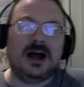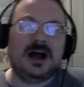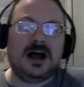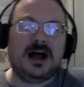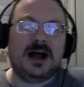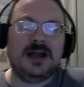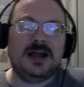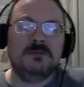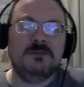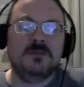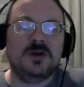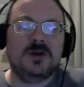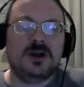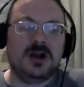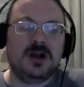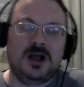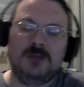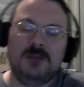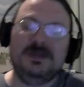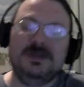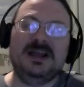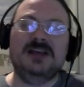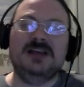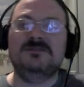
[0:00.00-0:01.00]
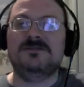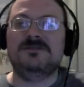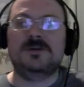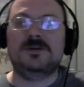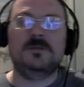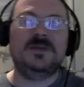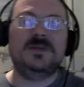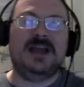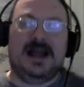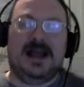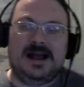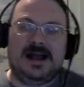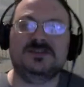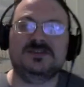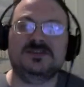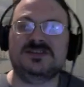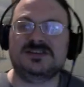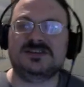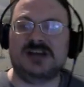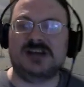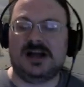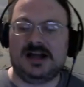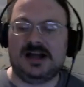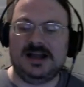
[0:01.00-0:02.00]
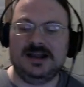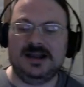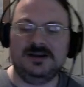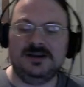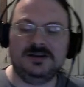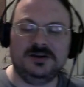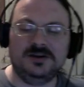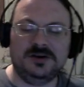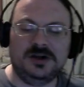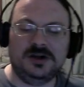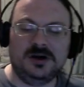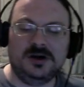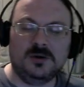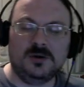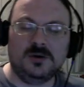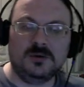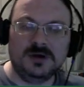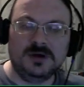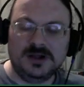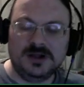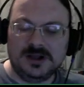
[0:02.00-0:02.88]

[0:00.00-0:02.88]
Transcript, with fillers: I'm coming in from the outside, you know.